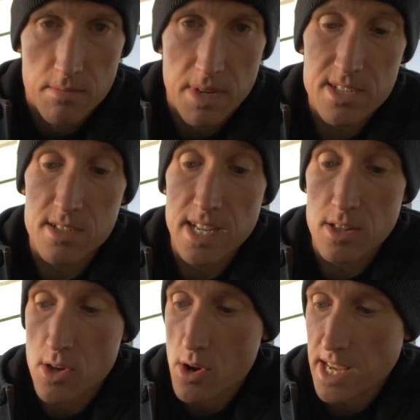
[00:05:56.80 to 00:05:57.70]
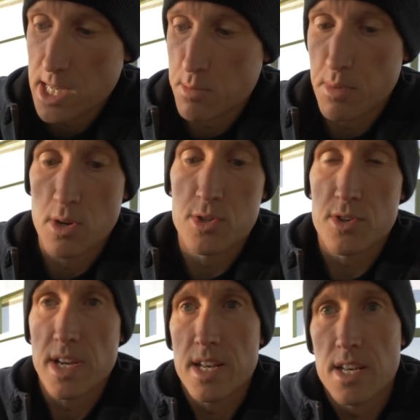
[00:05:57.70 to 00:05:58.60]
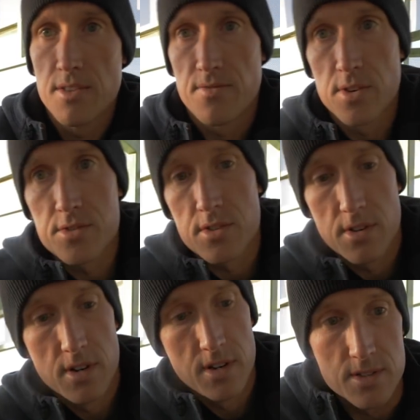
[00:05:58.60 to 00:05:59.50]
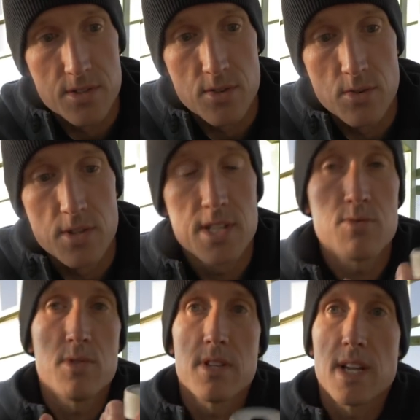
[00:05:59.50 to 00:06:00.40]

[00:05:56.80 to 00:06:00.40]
Basically a long exposure ND filter. And so this will